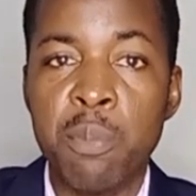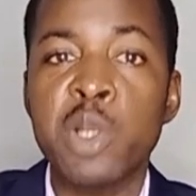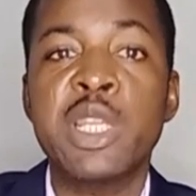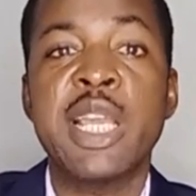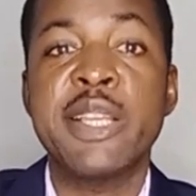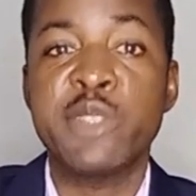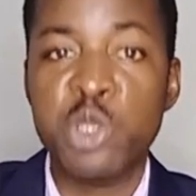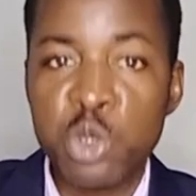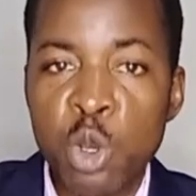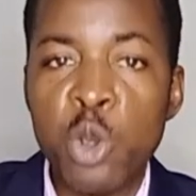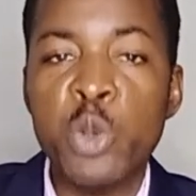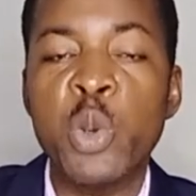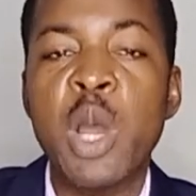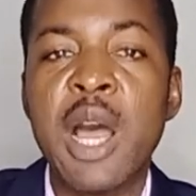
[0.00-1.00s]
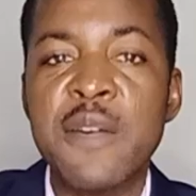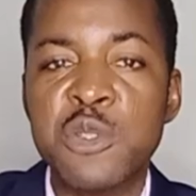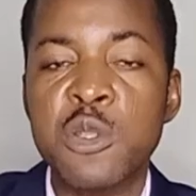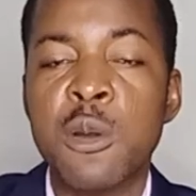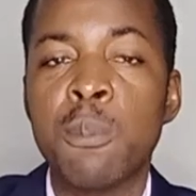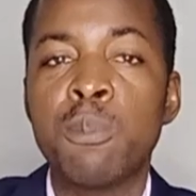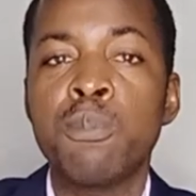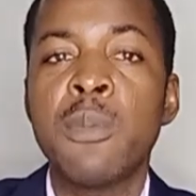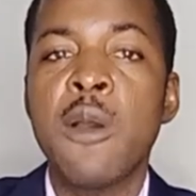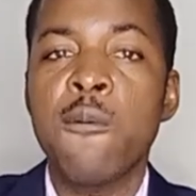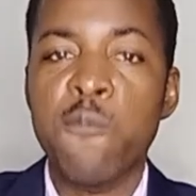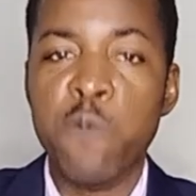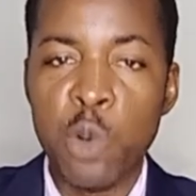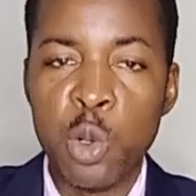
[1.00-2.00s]
But ensure you have some
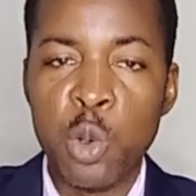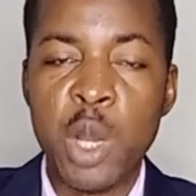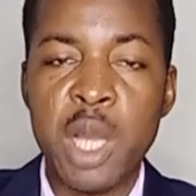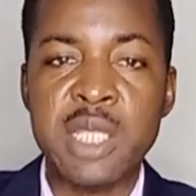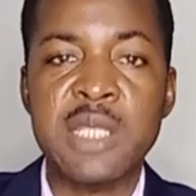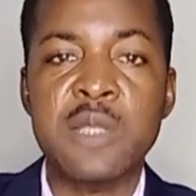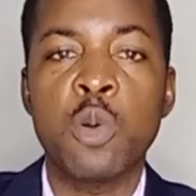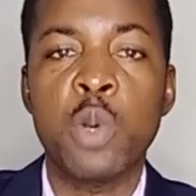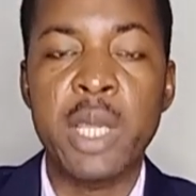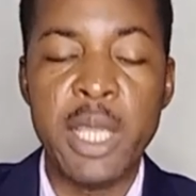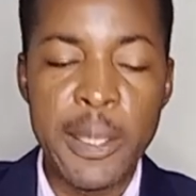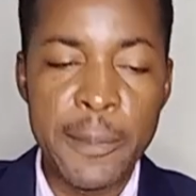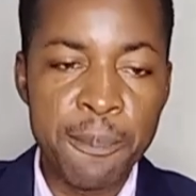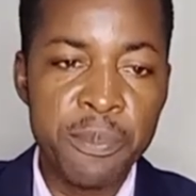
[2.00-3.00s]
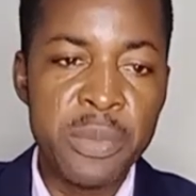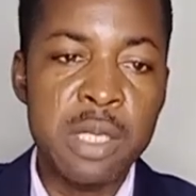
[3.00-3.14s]
followers, okay?